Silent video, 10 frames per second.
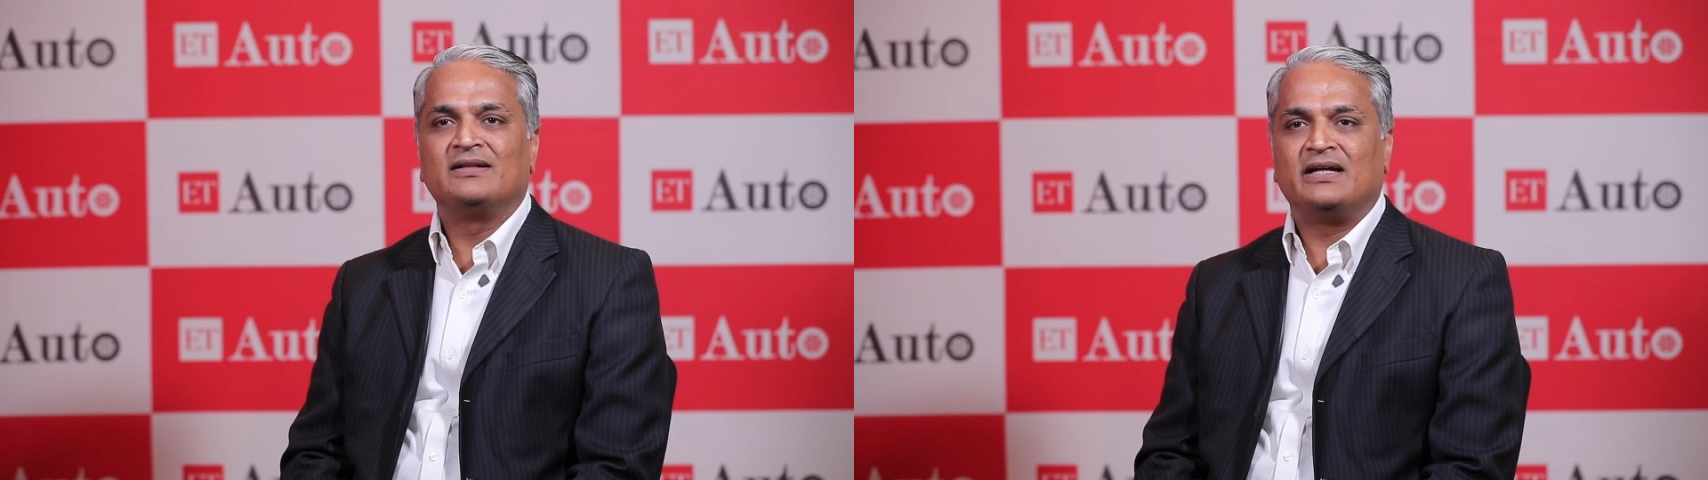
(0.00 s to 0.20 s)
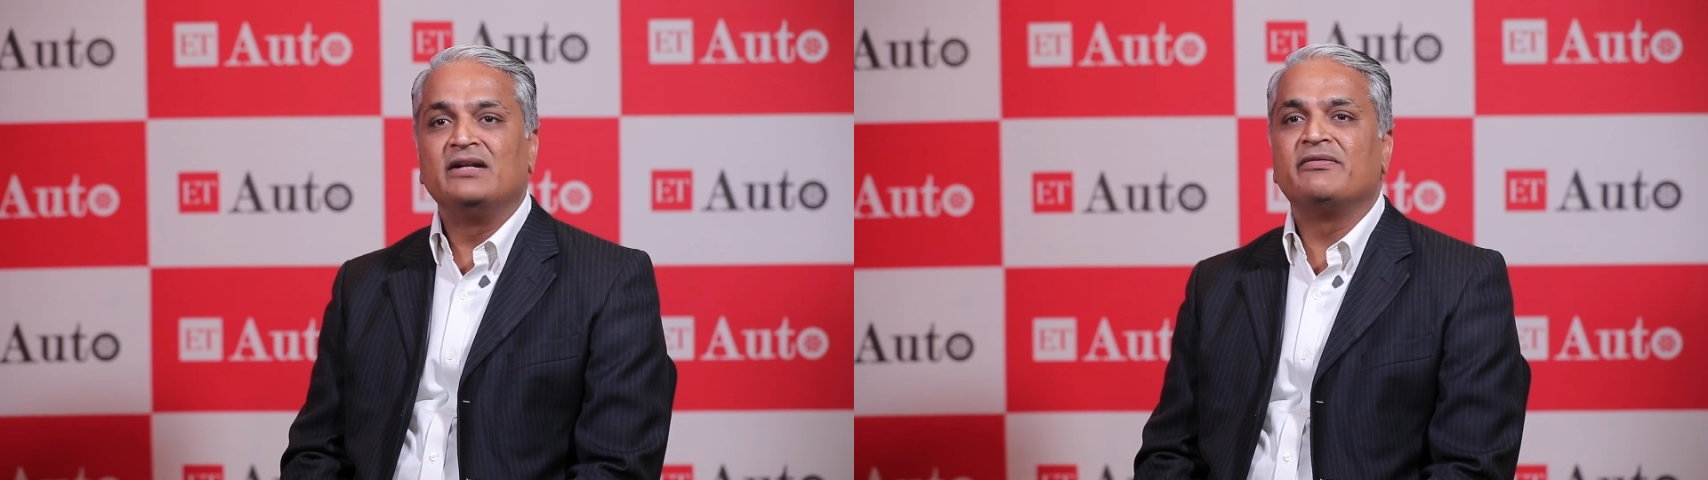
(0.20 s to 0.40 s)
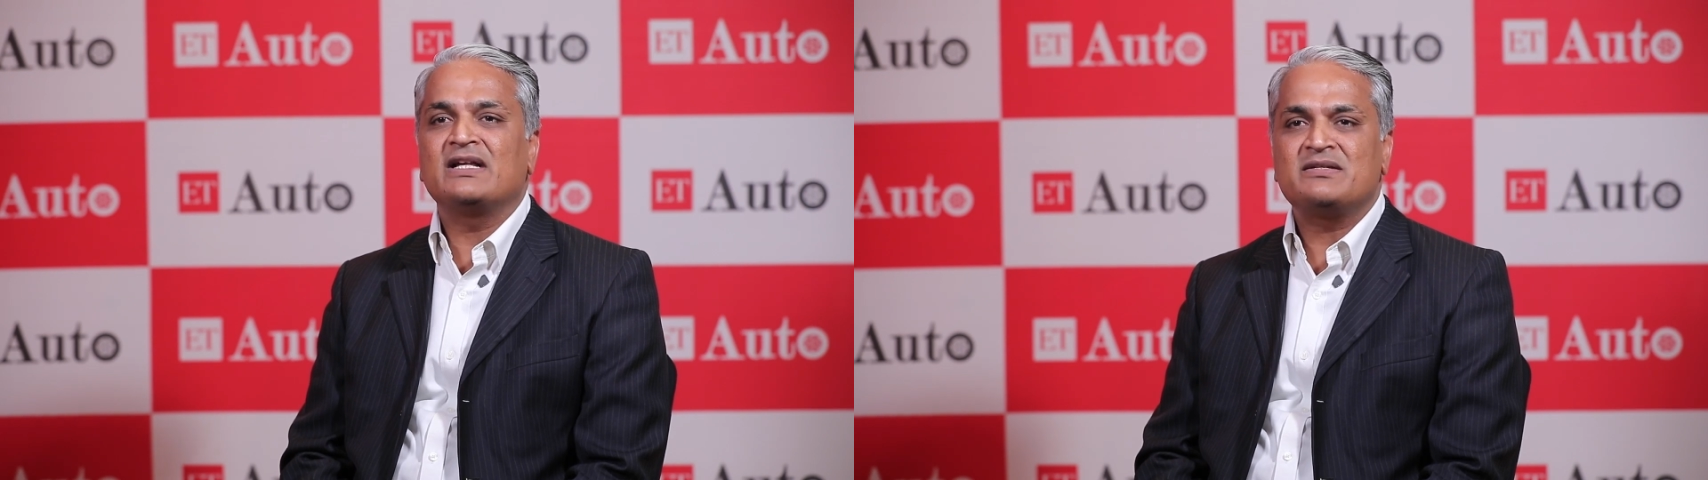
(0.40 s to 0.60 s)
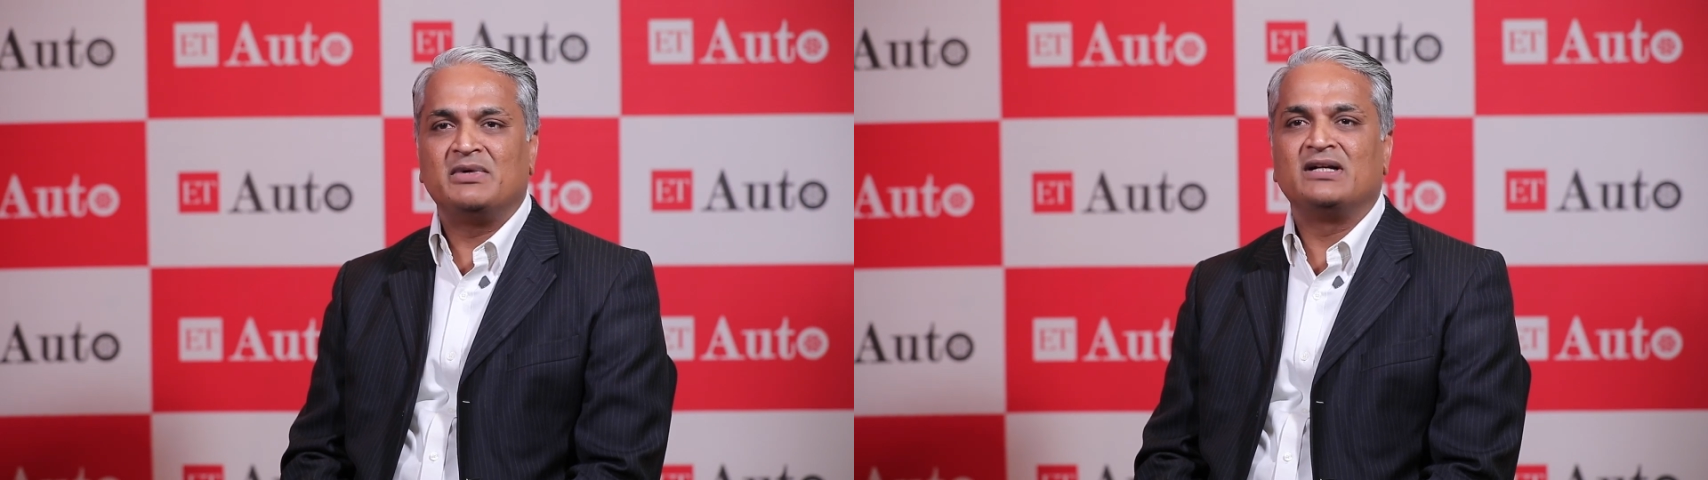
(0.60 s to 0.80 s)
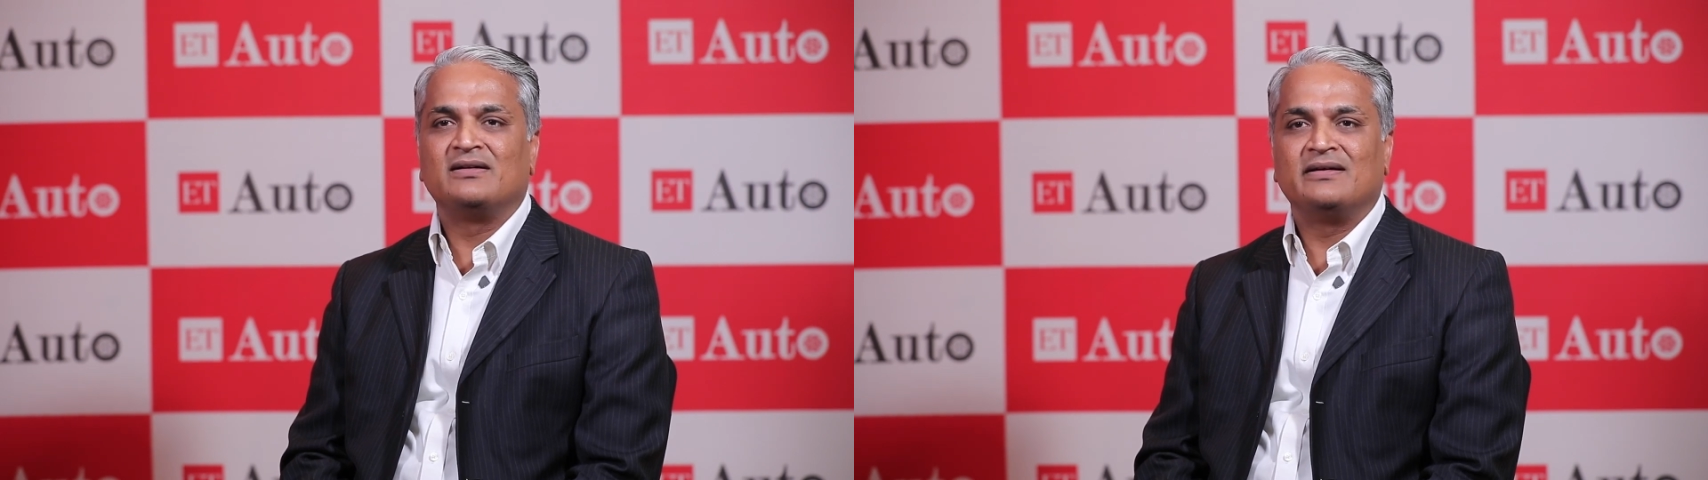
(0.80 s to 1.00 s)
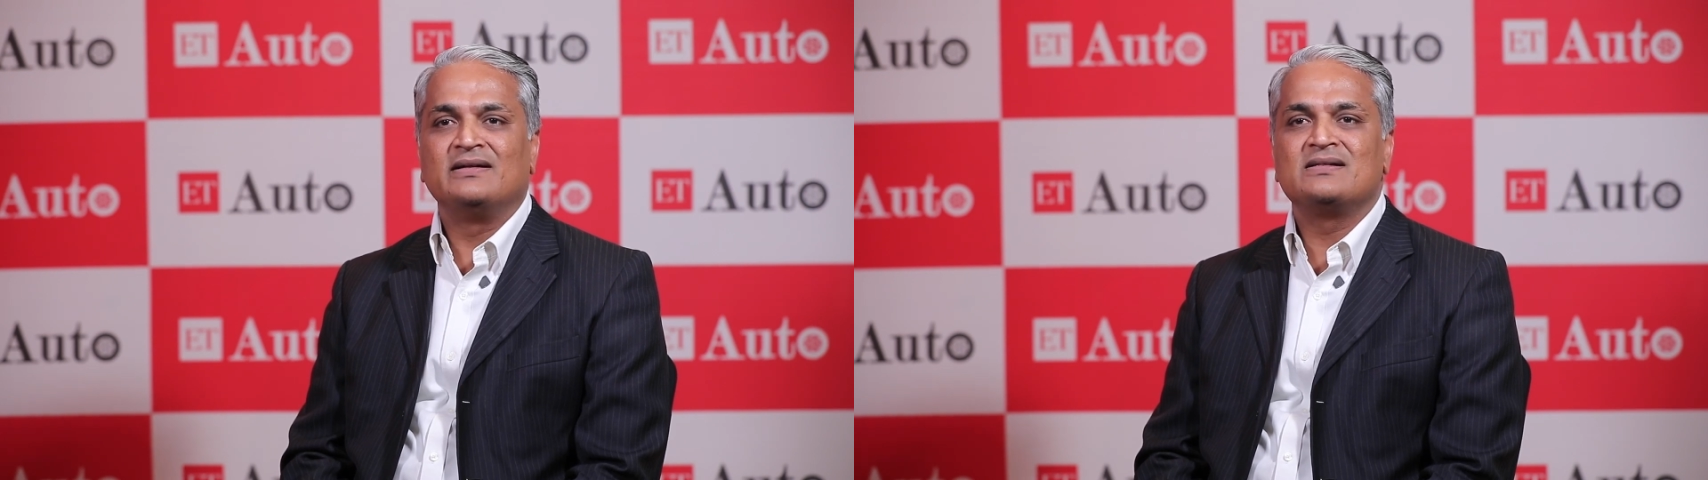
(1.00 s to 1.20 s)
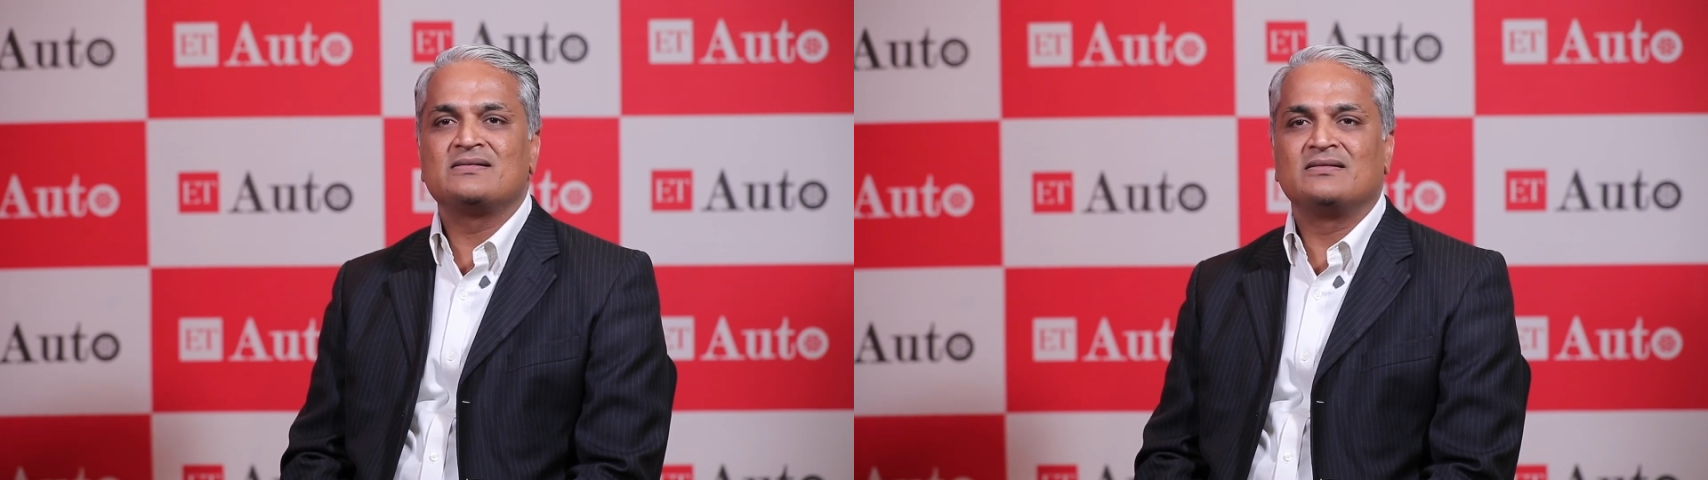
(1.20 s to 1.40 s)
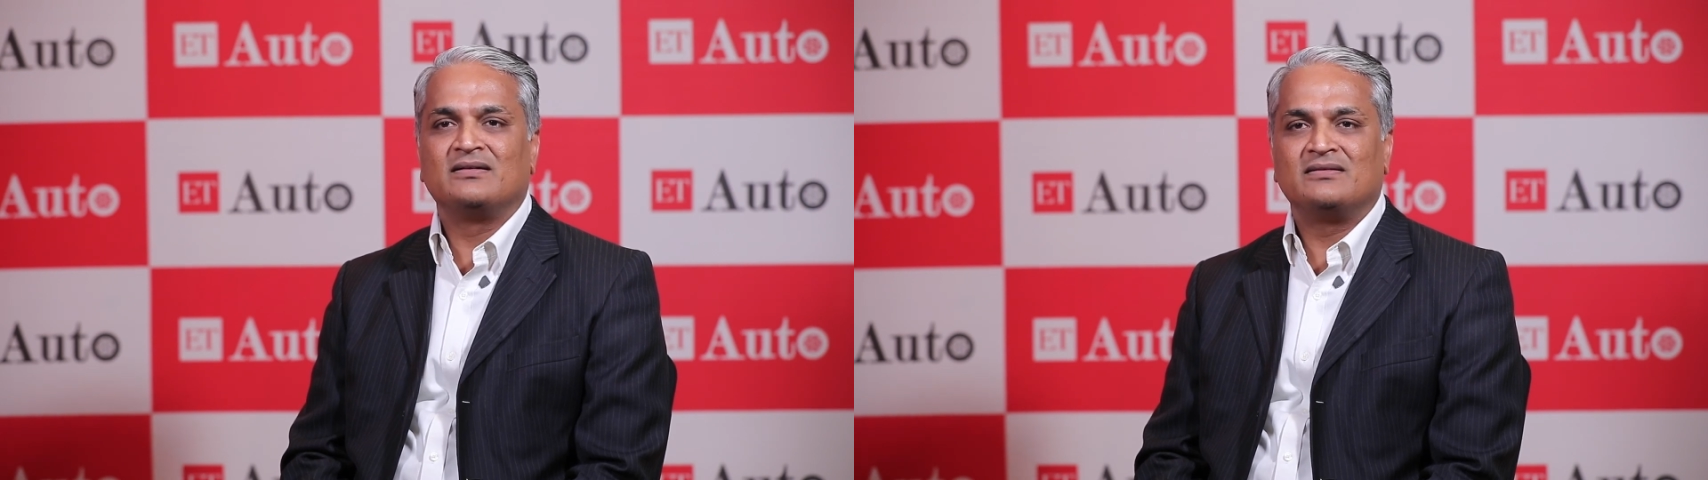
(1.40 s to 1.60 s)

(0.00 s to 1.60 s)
the investment is